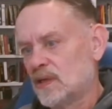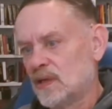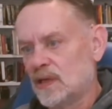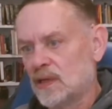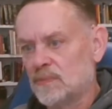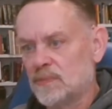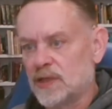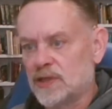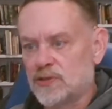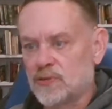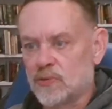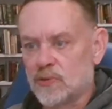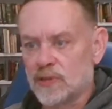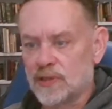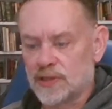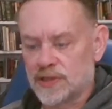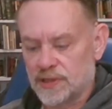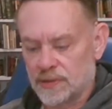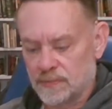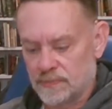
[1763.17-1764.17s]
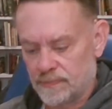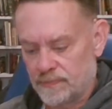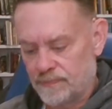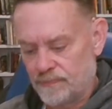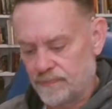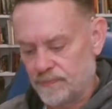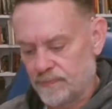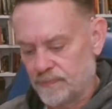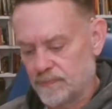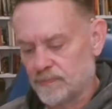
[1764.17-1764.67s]
image worship,
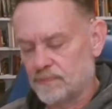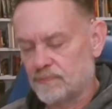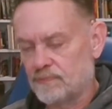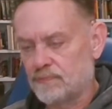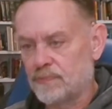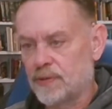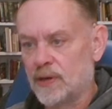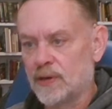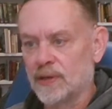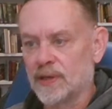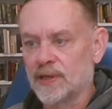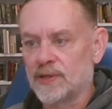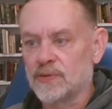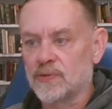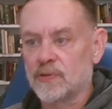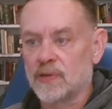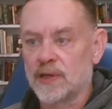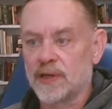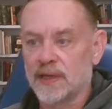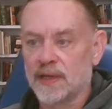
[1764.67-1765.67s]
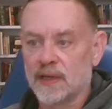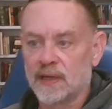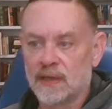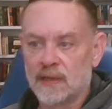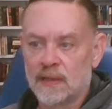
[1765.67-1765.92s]
purgatory,